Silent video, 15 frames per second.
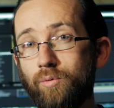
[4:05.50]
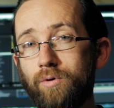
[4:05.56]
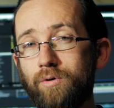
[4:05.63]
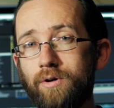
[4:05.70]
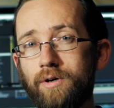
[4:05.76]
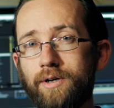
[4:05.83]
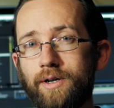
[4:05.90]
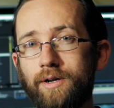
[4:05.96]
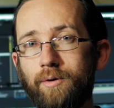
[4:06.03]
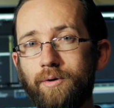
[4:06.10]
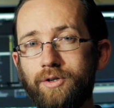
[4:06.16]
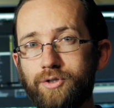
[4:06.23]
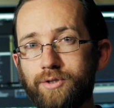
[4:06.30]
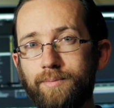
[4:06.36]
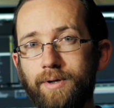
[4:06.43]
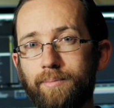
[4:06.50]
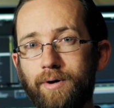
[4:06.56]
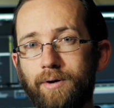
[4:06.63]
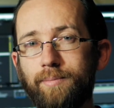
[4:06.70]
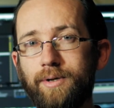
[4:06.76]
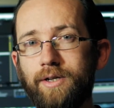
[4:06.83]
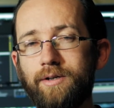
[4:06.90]
ward, and it used to be a
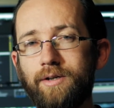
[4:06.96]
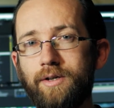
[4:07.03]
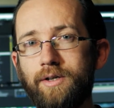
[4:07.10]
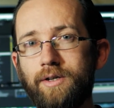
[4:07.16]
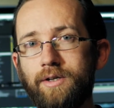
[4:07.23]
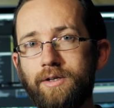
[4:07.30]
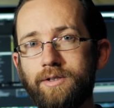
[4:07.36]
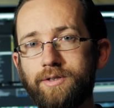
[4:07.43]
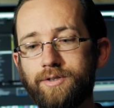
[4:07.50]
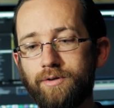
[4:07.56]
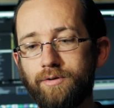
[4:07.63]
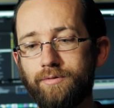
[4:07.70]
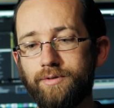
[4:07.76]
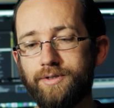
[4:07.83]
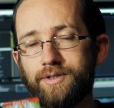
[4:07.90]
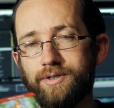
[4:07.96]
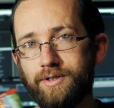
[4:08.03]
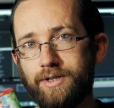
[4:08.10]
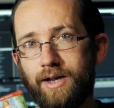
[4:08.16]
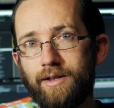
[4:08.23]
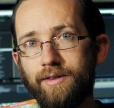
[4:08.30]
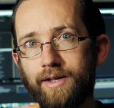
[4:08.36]
permanent. So this is
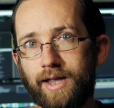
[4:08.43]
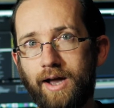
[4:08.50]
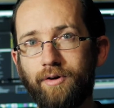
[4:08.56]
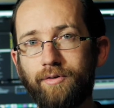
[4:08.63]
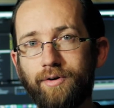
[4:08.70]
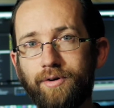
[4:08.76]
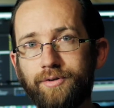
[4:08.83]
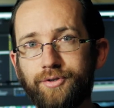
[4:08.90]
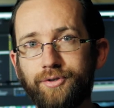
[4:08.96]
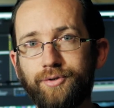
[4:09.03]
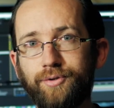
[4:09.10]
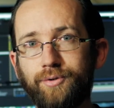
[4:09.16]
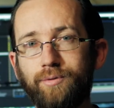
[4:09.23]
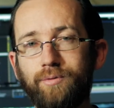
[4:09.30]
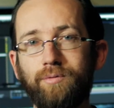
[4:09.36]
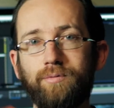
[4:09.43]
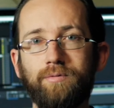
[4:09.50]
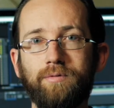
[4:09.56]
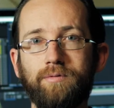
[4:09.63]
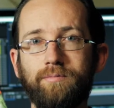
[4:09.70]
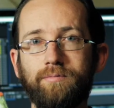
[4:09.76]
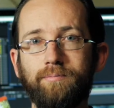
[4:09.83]
kind of the counter to
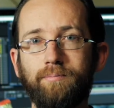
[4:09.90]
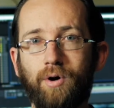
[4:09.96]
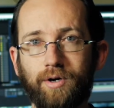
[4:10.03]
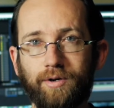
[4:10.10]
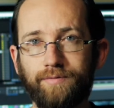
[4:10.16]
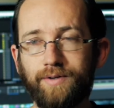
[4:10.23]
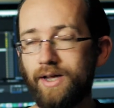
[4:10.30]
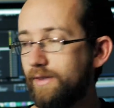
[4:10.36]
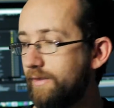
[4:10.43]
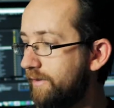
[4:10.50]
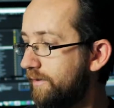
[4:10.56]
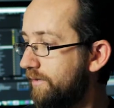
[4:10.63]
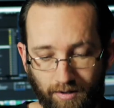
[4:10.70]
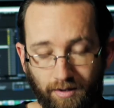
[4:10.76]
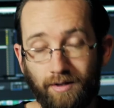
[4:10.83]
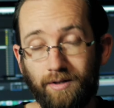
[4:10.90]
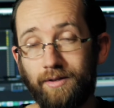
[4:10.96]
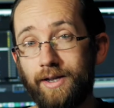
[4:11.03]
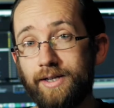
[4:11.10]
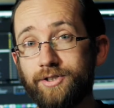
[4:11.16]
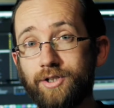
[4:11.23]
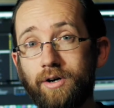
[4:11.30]
Mark of Death. The
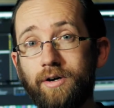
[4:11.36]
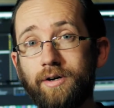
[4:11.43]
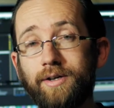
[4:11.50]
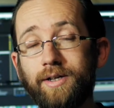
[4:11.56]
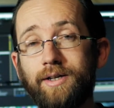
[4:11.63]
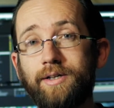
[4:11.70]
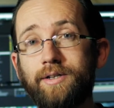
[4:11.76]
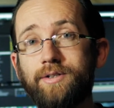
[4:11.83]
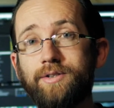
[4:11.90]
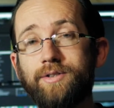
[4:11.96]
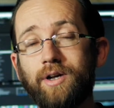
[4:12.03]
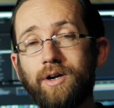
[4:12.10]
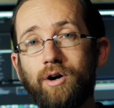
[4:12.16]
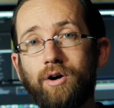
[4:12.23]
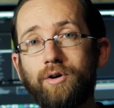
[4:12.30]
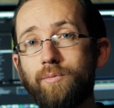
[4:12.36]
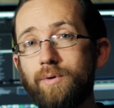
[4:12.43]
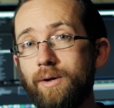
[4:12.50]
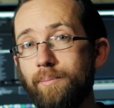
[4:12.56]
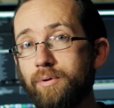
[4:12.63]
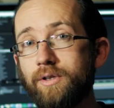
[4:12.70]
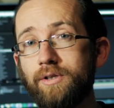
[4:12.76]
next card is a card we
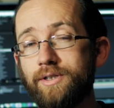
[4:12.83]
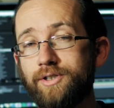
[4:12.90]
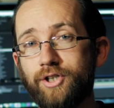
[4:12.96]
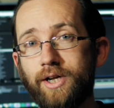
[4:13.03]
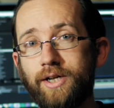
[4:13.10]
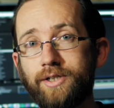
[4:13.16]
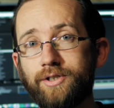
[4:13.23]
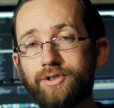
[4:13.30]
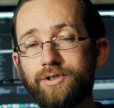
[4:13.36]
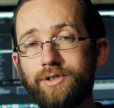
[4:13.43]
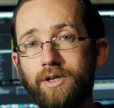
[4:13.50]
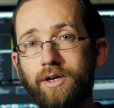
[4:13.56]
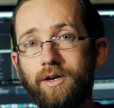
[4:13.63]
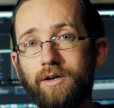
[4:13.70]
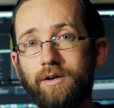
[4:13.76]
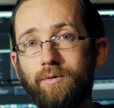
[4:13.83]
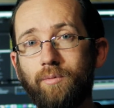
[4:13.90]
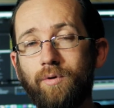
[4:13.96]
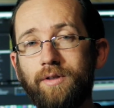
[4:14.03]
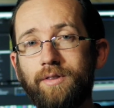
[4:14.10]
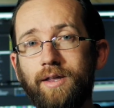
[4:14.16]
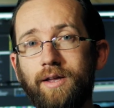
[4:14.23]
completely changed,
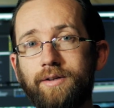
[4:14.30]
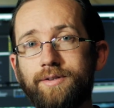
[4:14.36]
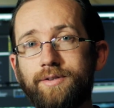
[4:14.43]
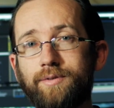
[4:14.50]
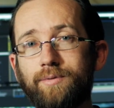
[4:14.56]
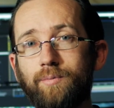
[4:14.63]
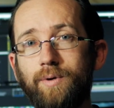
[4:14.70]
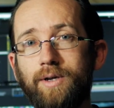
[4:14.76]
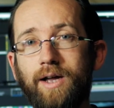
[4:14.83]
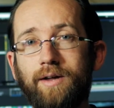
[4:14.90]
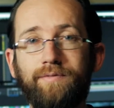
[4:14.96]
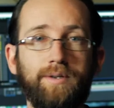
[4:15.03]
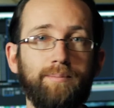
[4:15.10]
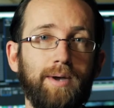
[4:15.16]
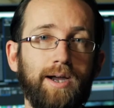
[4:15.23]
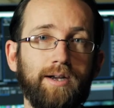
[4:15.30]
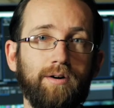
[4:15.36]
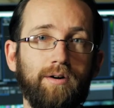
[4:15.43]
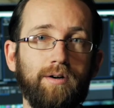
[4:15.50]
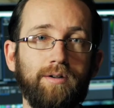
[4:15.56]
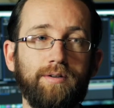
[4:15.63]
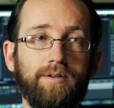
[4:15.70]
one that we got feedback
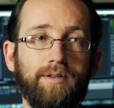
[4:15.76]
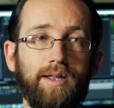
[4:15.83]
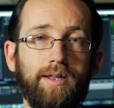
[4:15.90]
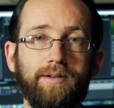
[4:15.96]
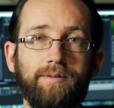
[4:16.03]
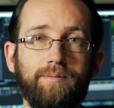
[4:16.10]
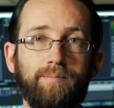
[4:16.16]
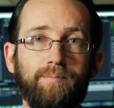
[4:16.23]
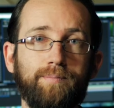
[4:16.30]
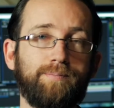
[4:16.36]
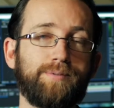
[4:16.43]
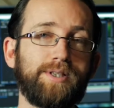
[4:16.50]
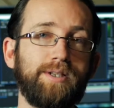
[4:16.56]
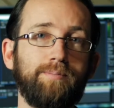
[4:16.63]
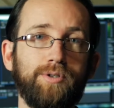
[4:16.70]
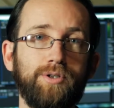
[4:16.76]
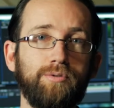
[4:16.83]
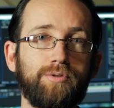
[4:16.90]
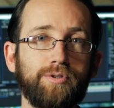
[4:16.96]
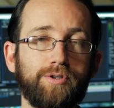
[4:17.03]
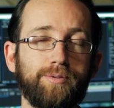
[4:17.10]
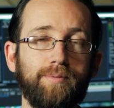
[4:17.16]
on that seemed
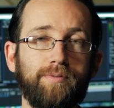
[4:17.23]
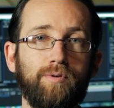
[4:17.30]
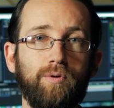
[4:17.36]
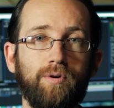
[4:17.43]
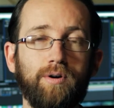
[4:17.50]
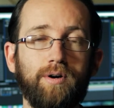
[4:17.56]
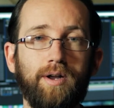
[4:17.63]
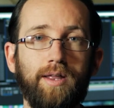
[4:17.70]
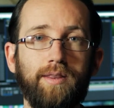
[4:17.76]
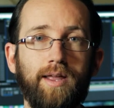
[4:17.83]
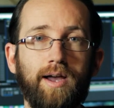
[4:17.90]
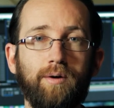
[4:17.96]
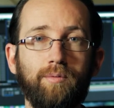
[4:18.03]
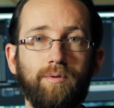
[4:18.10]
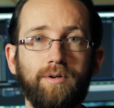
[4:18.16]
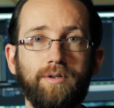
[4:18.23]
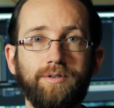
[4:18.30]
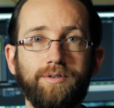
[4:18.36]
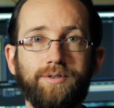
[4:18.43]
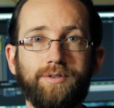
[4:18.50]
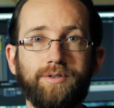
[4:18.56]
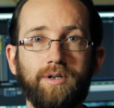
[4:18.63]
useless before, and that
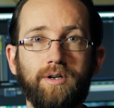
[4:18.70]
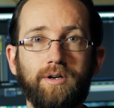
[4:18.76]
was